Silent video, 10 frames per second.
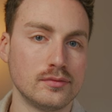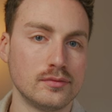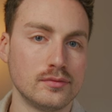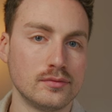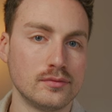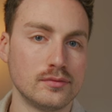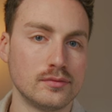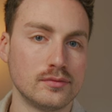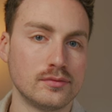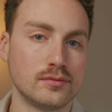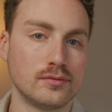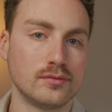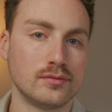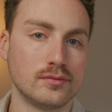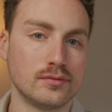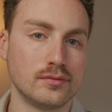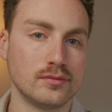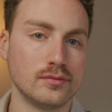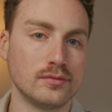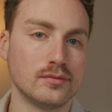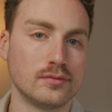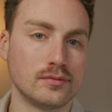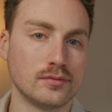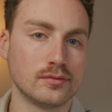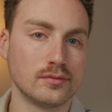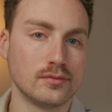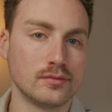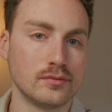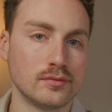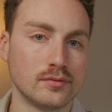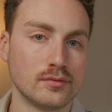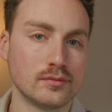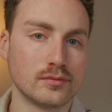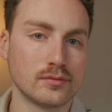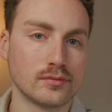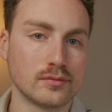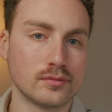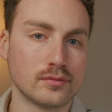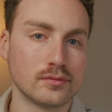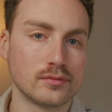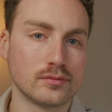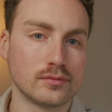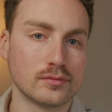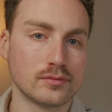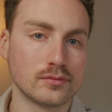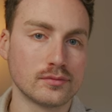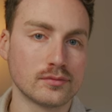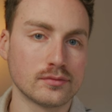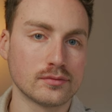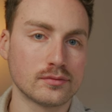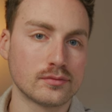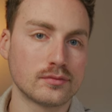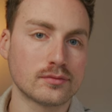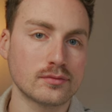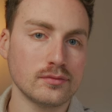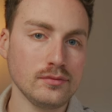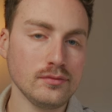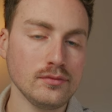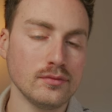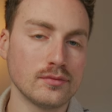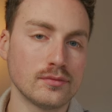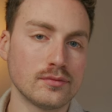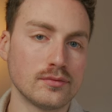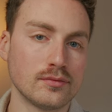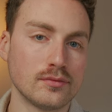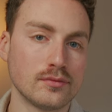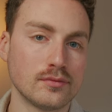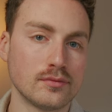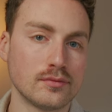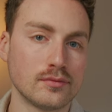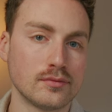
The person shown says nothing.